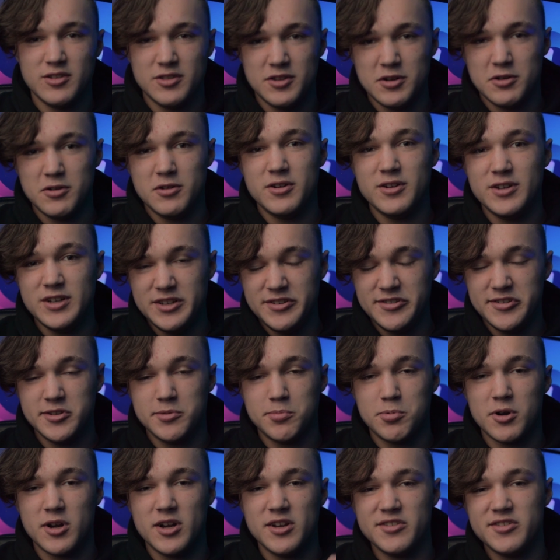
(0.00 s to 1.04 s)
they're easy to
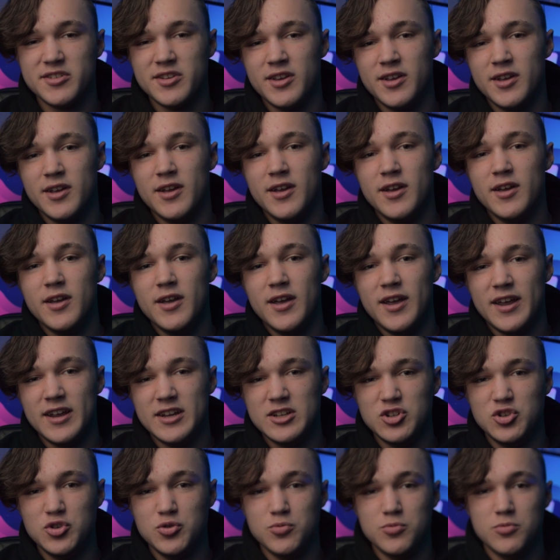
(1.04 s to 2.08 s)
press
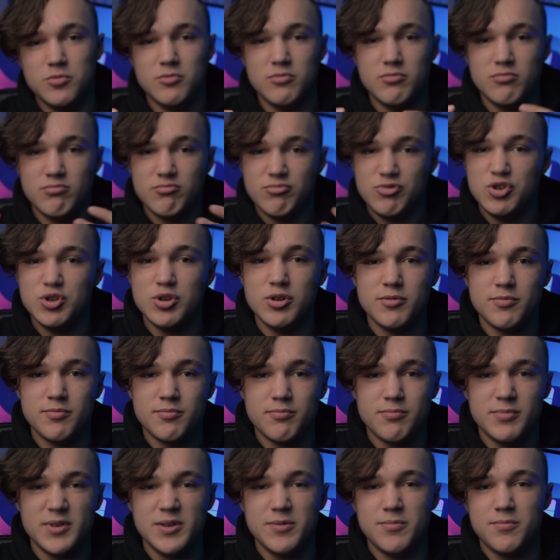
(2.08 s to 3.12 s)
and you
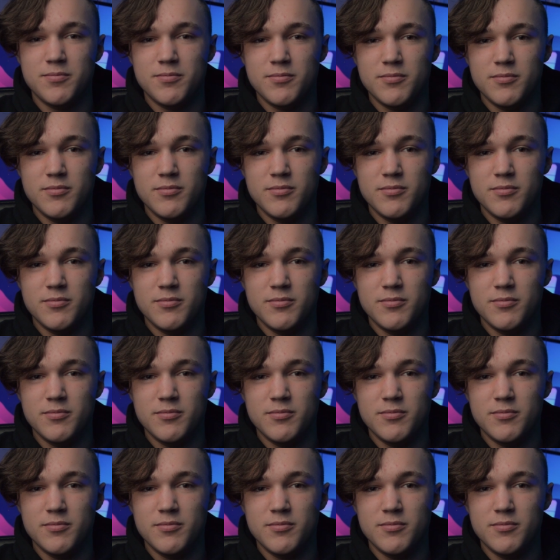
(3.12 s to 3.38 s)
shouldn't be